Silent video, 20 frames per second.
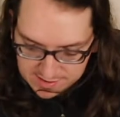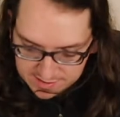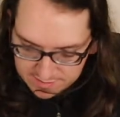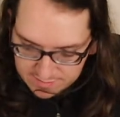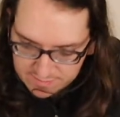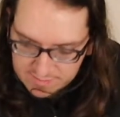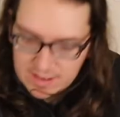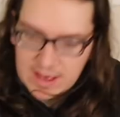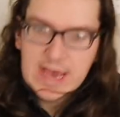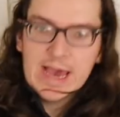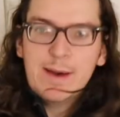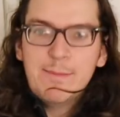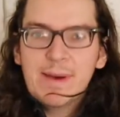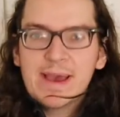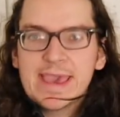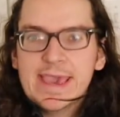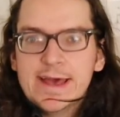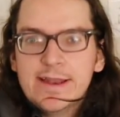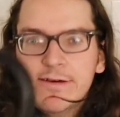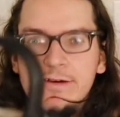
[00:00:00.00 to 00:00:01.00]
you know. I got my
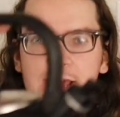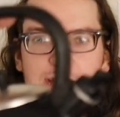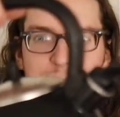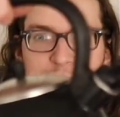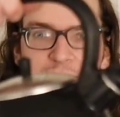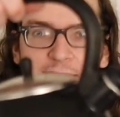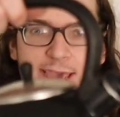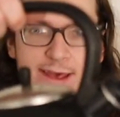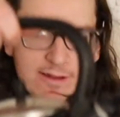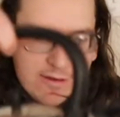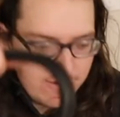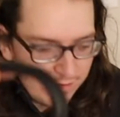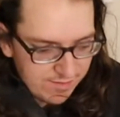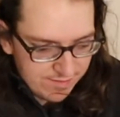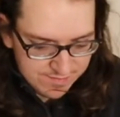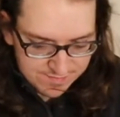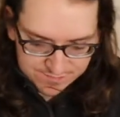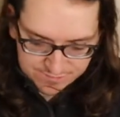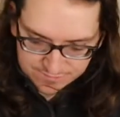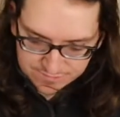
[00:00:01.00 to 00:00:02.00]
kettle, got my kettle.
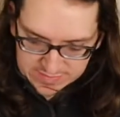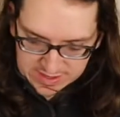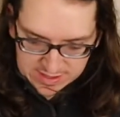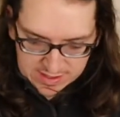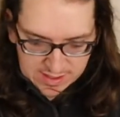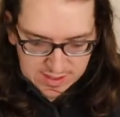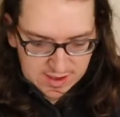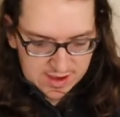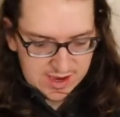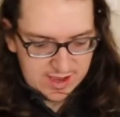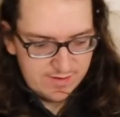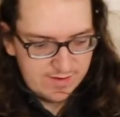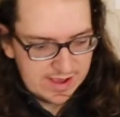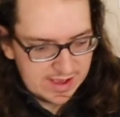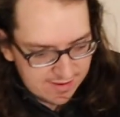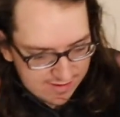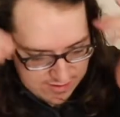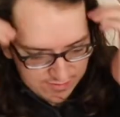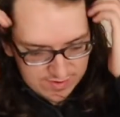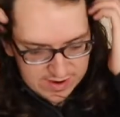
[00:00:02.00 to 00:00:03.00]
And we
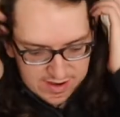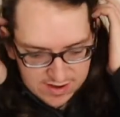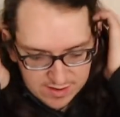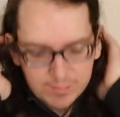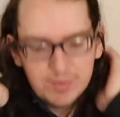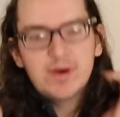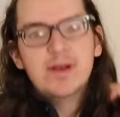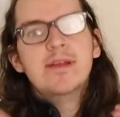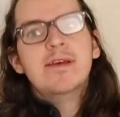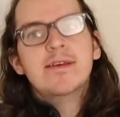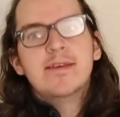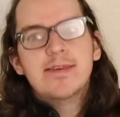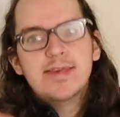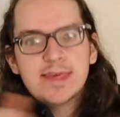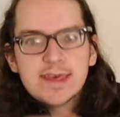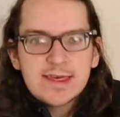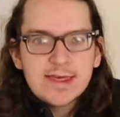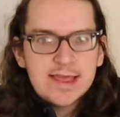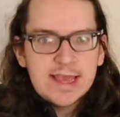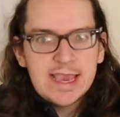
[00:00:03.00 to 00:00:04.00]
guys, so we're gonna put
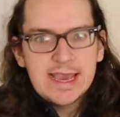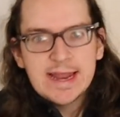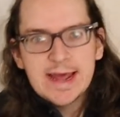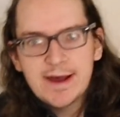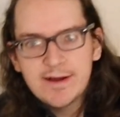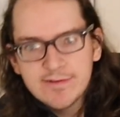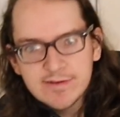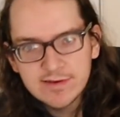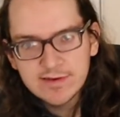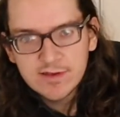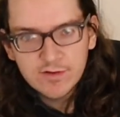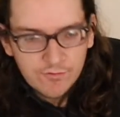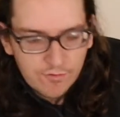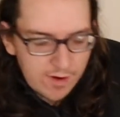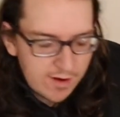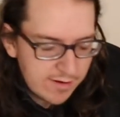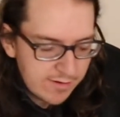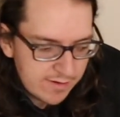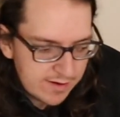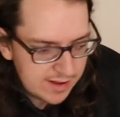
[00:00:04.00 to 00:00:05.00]
six to eight ounces of
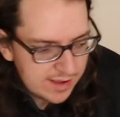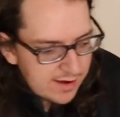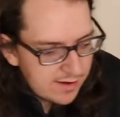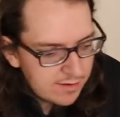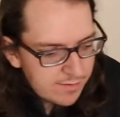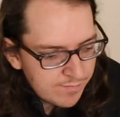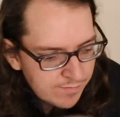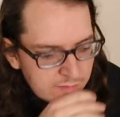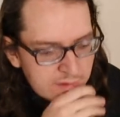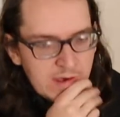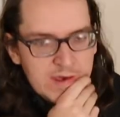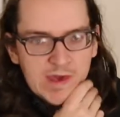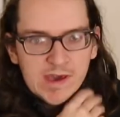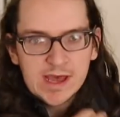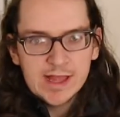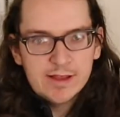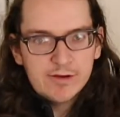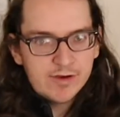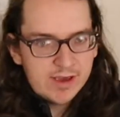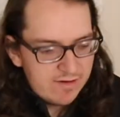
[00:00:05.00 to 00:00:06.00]
water in here.
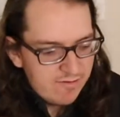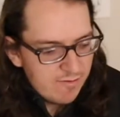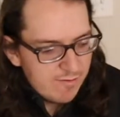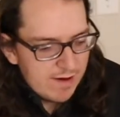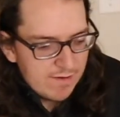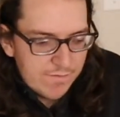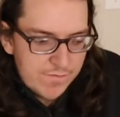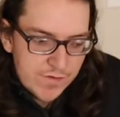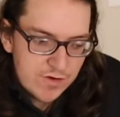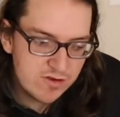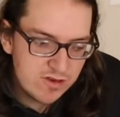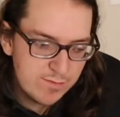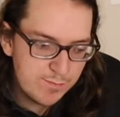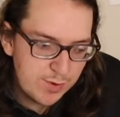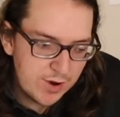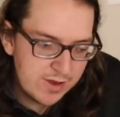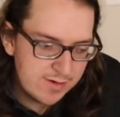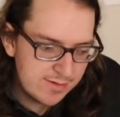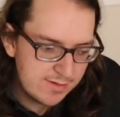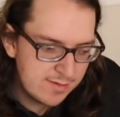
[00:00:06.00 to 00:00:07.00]
And I'll give you my first
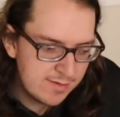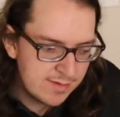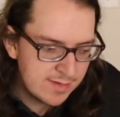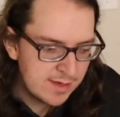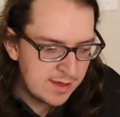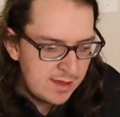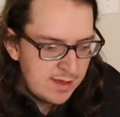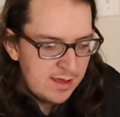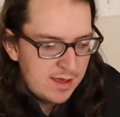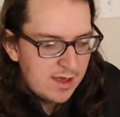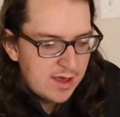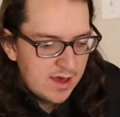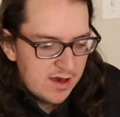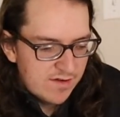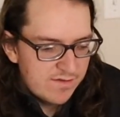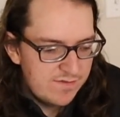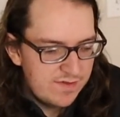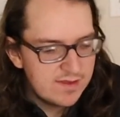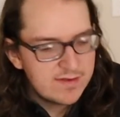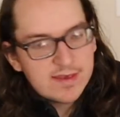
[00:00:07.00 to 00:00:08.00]
impressions
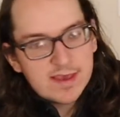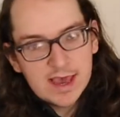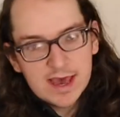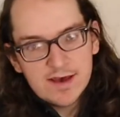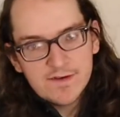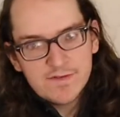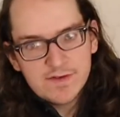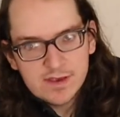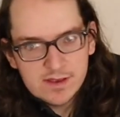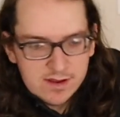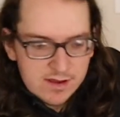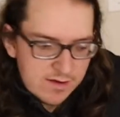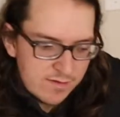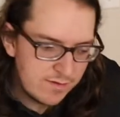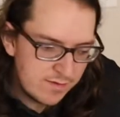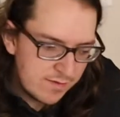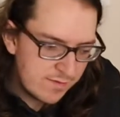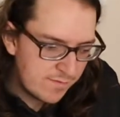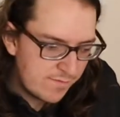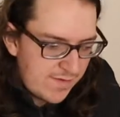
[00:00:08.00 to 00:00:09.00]
of this coffee, you know.
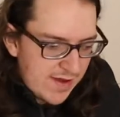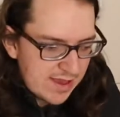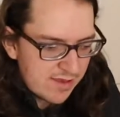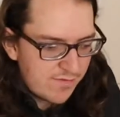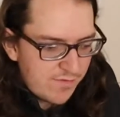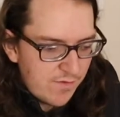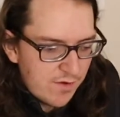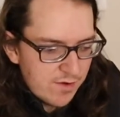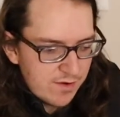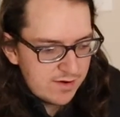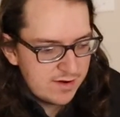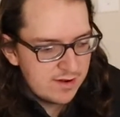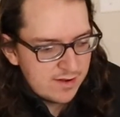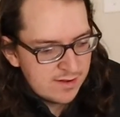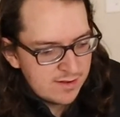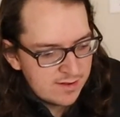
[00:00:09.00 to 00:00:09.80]
Fast forward,